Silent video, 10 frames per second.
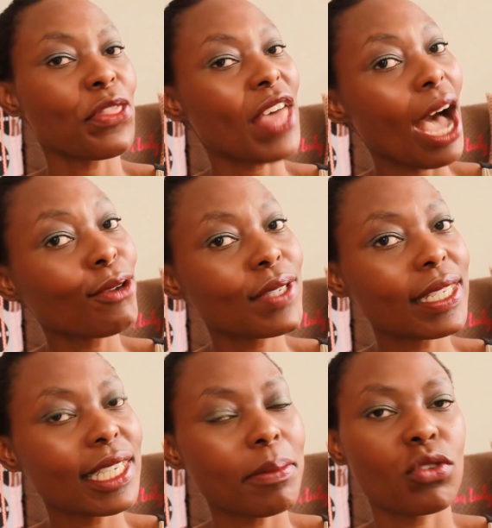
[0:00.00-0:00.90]

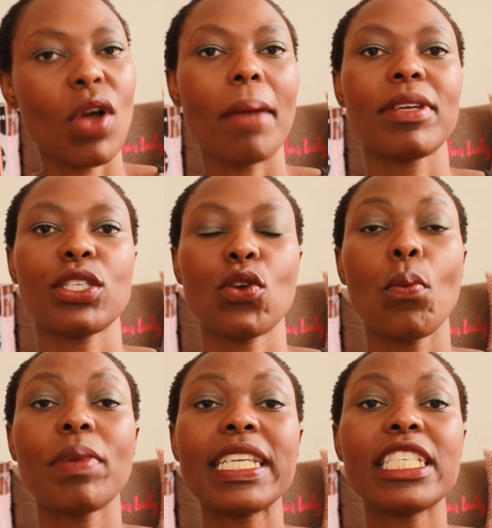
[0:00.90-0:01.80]
thousand subscribers so
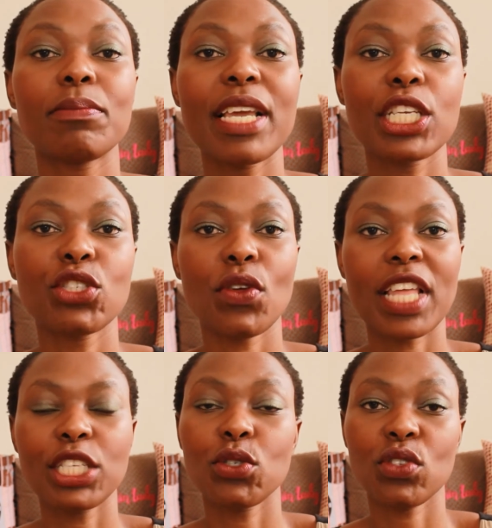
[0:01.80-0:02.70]
please make sure
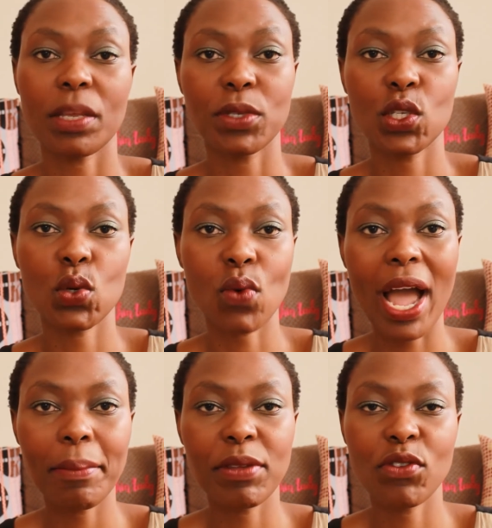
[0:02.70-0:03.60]
that you
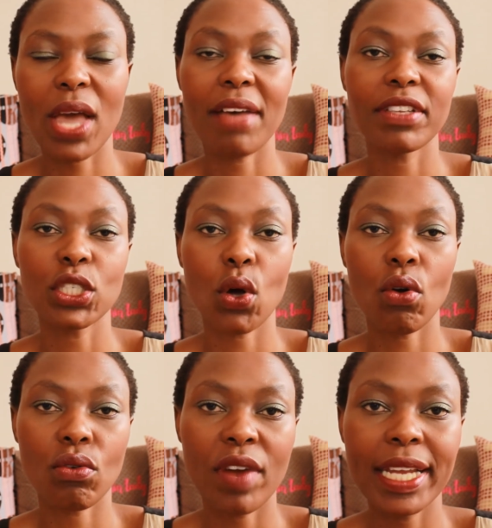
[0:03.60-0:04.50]
subscribe if you haven't
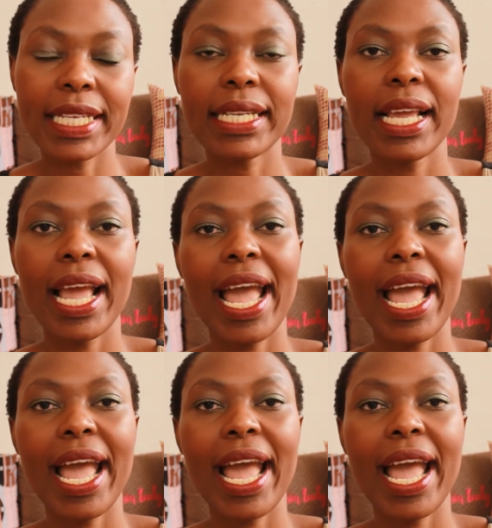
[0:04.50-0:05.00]
already